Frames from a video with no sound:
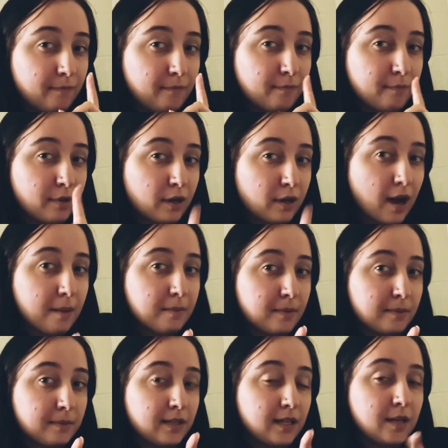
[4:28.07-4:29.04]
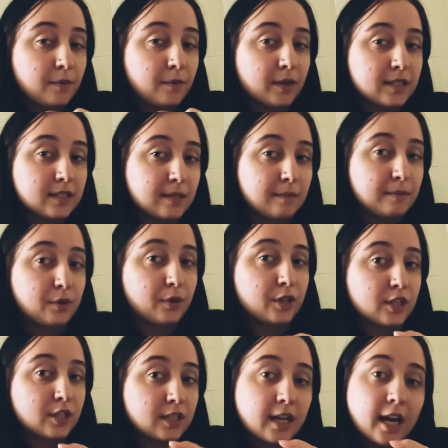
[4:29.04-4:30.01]
probably once I'm going
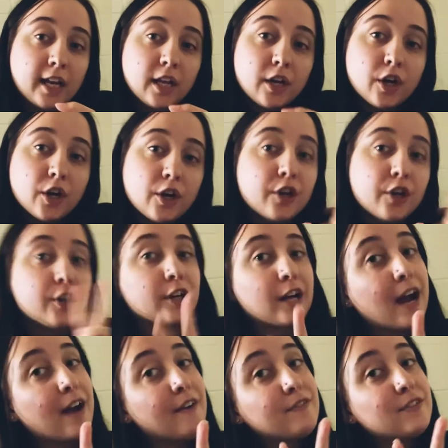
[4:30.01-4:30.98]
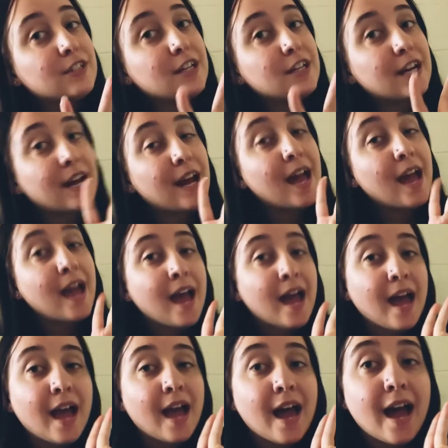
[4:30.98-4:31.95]
to the dining hall or after.
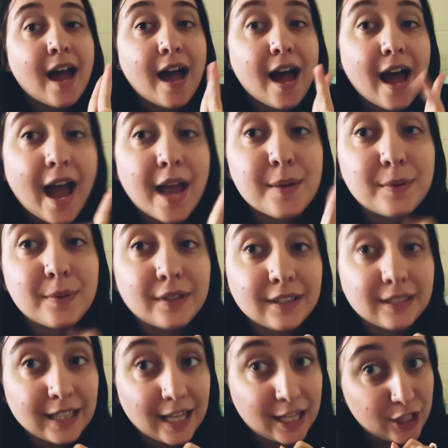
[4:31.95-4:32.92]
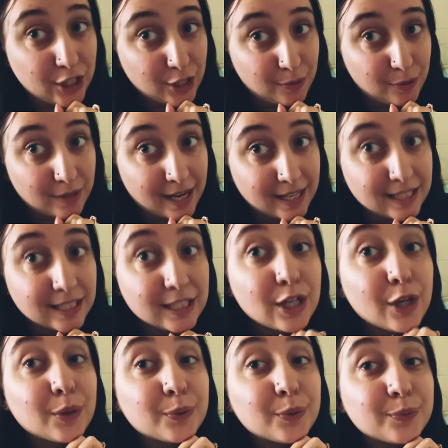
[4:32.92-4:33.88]
I will let you guys
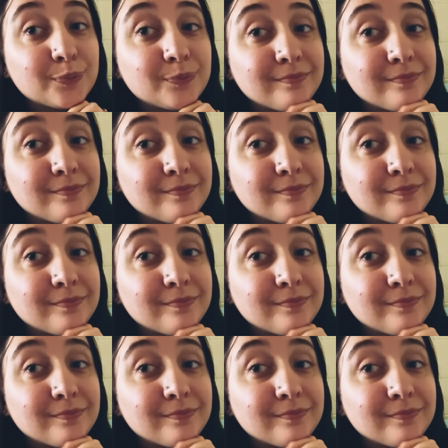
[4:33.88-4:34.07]
know.